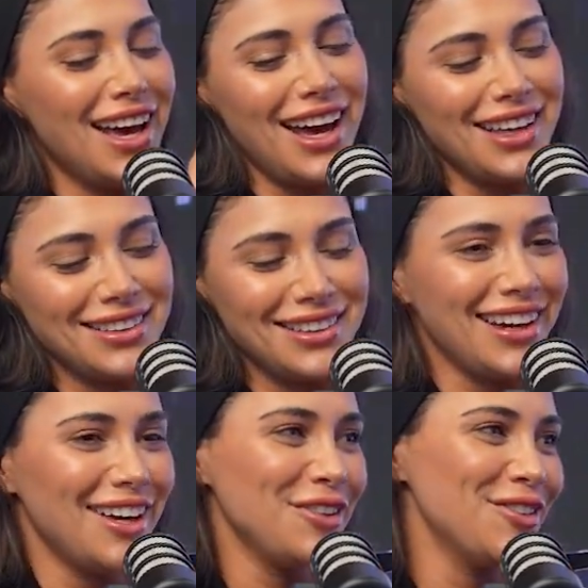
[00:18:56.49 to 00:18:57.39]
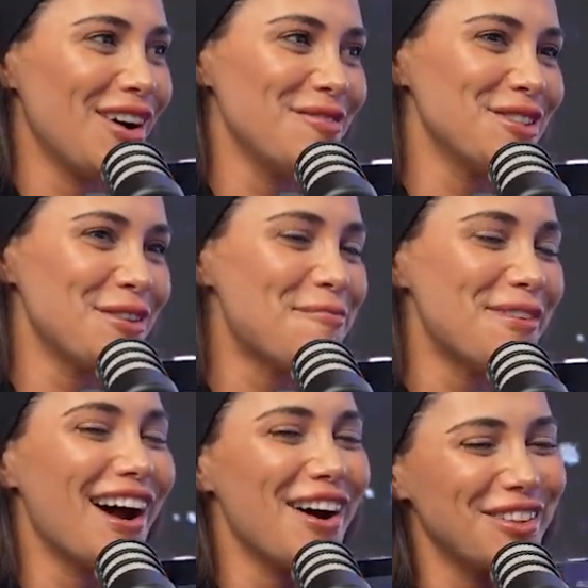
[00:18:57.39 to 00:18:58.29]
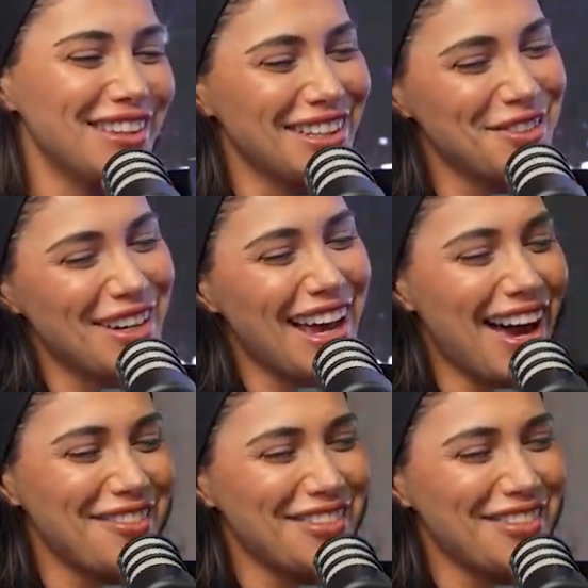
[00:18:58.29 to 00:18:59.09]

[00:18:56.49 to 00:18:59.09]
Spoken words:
And I don't know, I'm so proud that we have